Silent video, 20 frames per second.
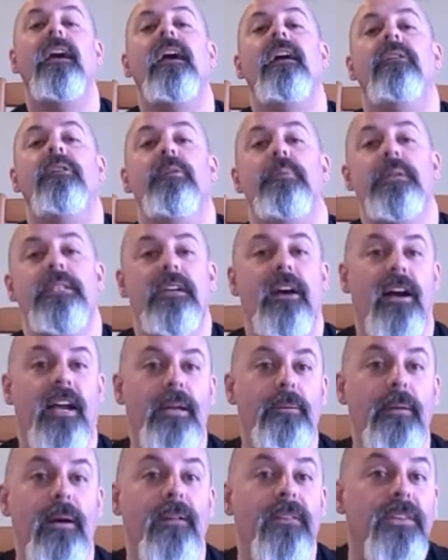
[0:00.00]
And we'll be talking
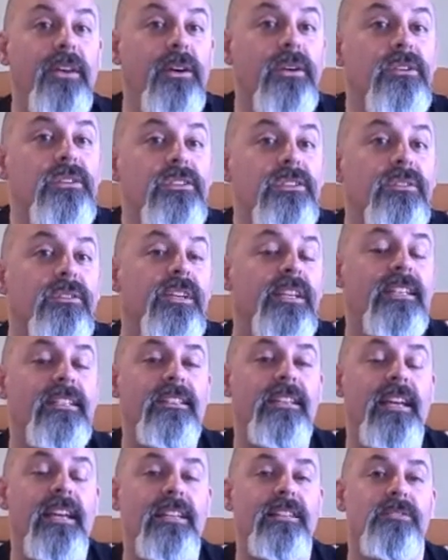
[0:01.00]
about those 3
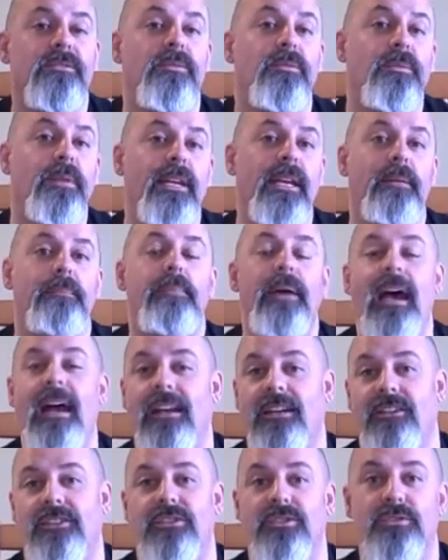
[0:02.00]
states when we get
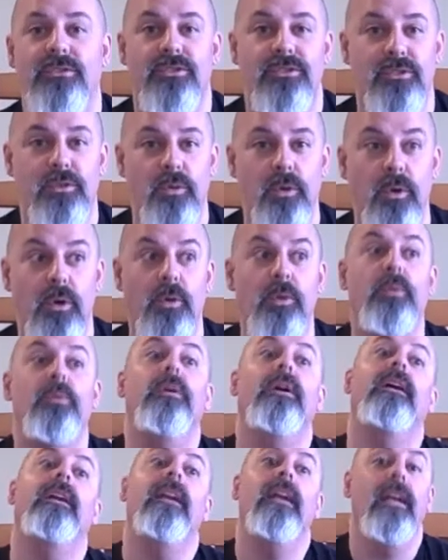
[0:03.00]
back to school,
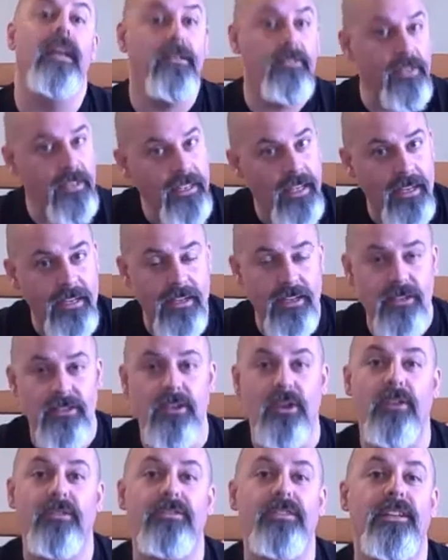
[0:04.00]
whenever that is,
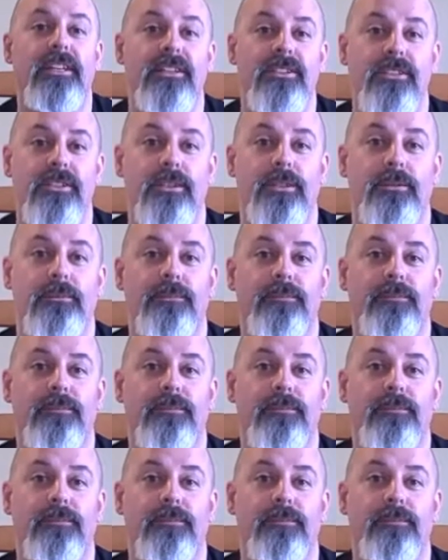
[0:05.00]
hopefully soon.